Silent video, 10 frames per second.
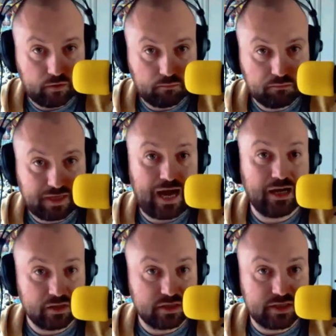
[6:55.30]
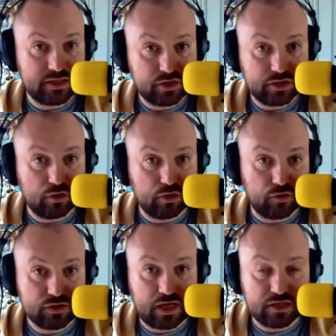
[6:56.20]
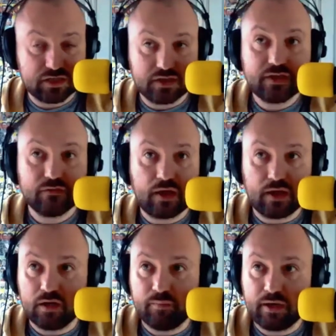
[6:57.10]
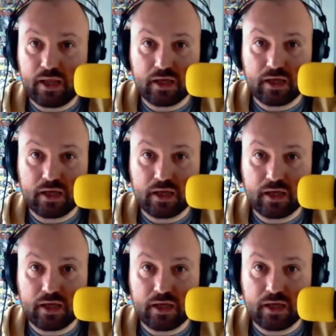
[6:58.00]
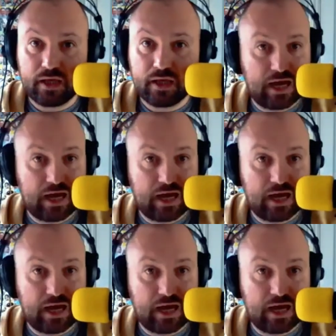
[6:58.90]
guidance, essentially tone of voice guidance. And think of that a little bit like your brand guidelines.